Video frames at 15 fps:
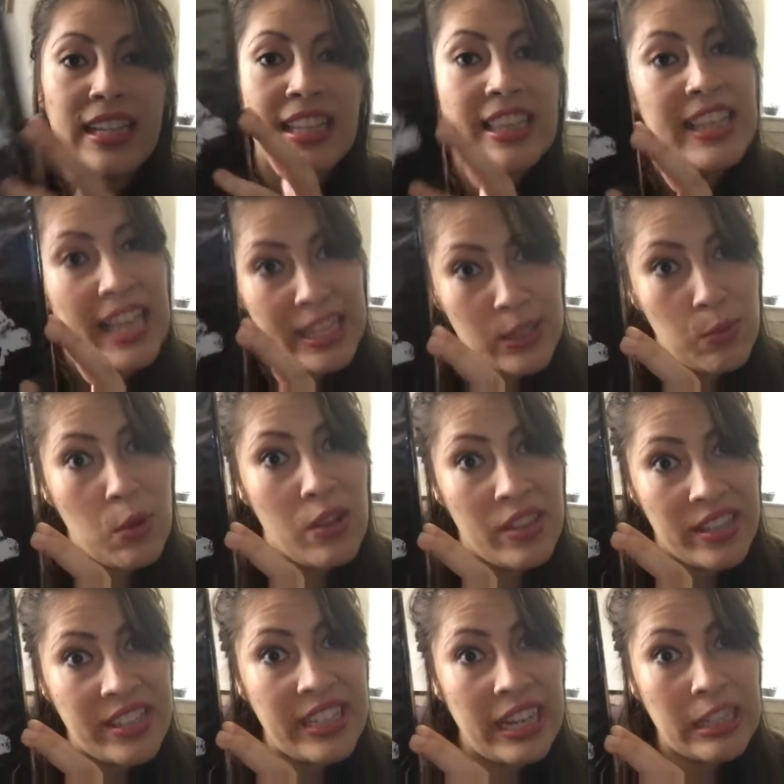And that's where
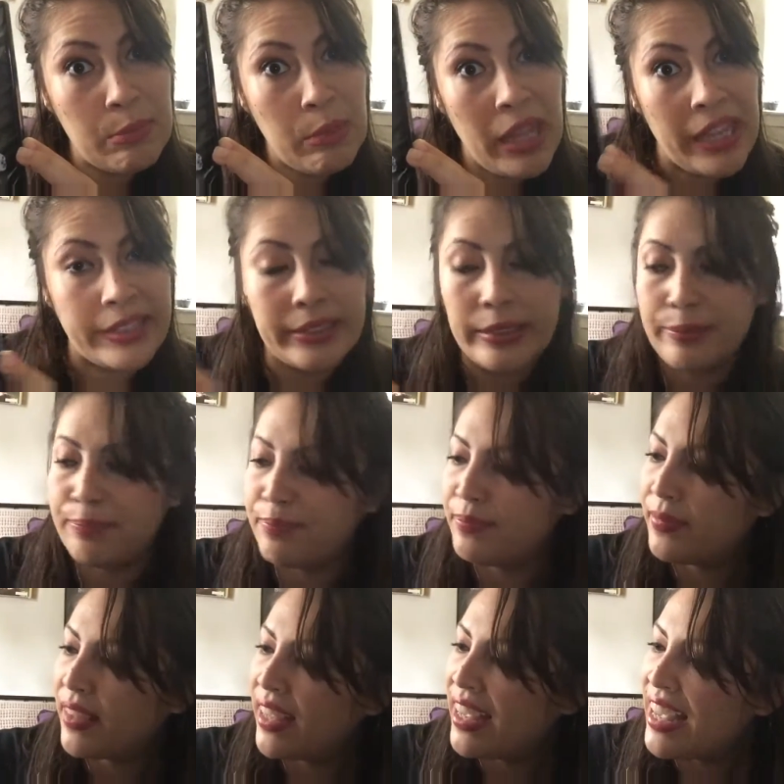this takes place.
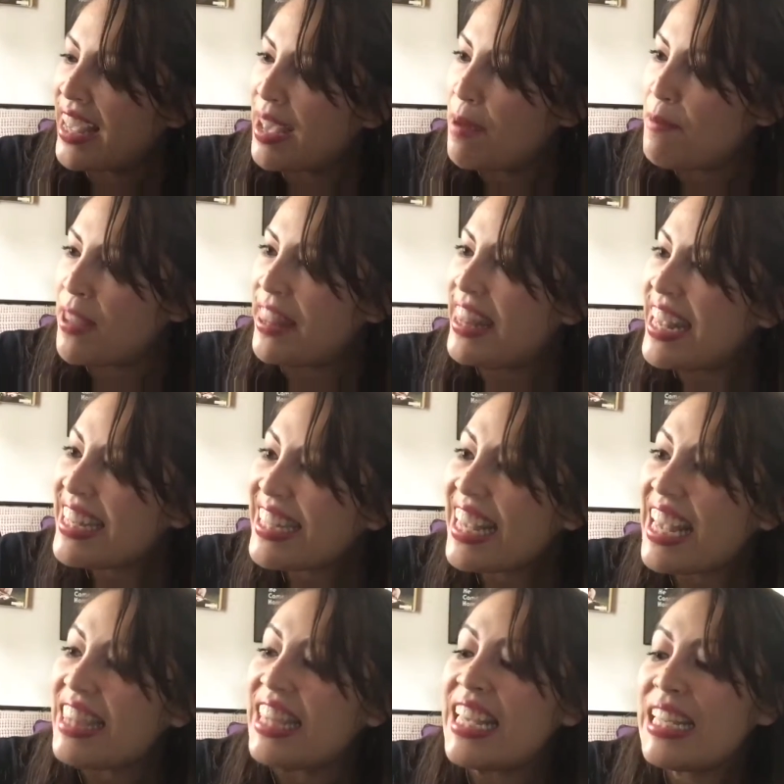But this,
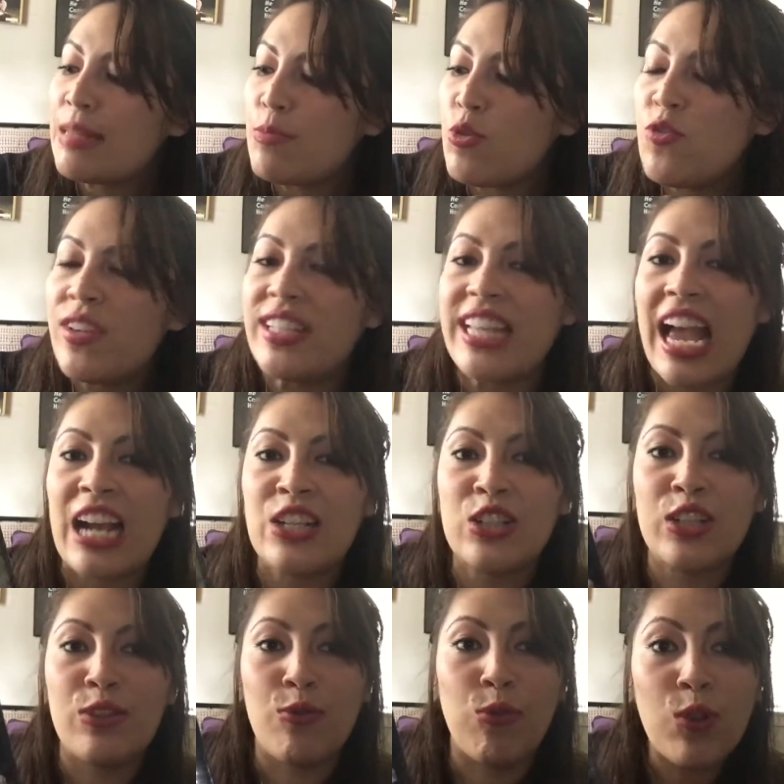this movie is
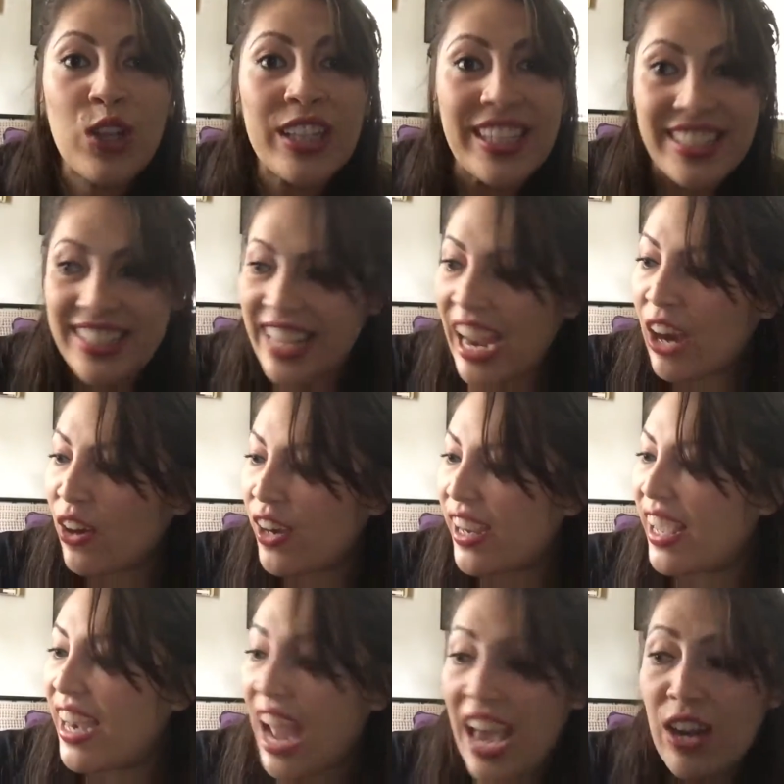actually really
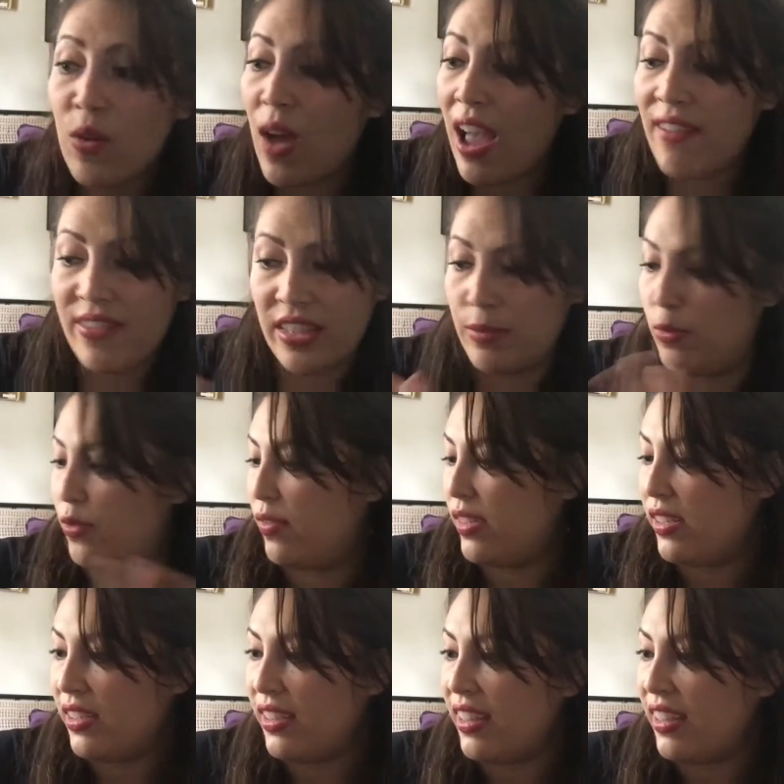scary and I don't have this movie.